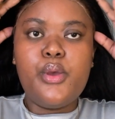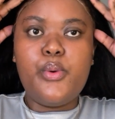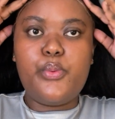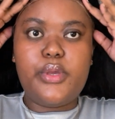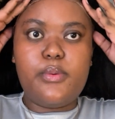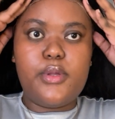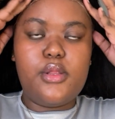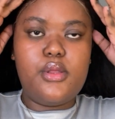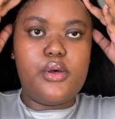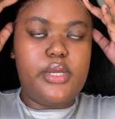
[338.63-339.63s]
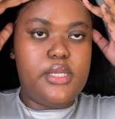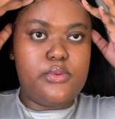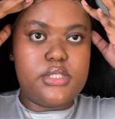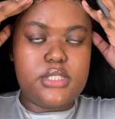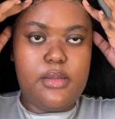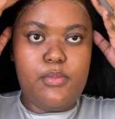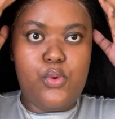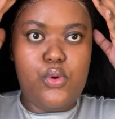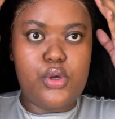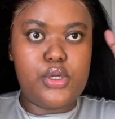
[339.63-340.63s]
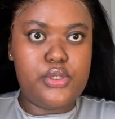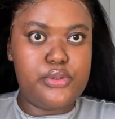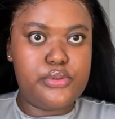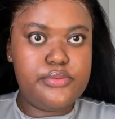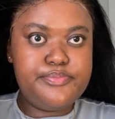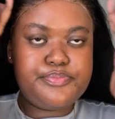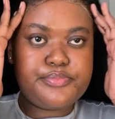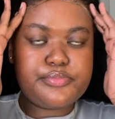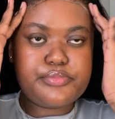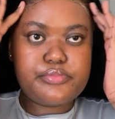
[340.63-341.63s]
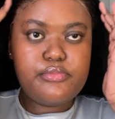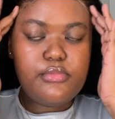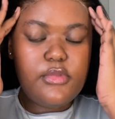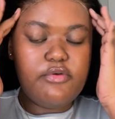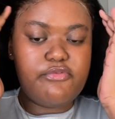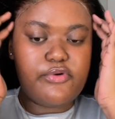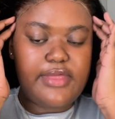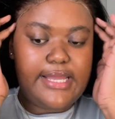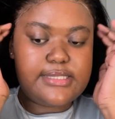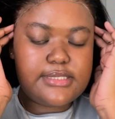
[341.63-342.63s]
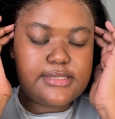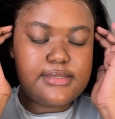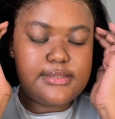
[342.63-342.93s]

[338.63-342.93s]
we will go in with some more glue for that,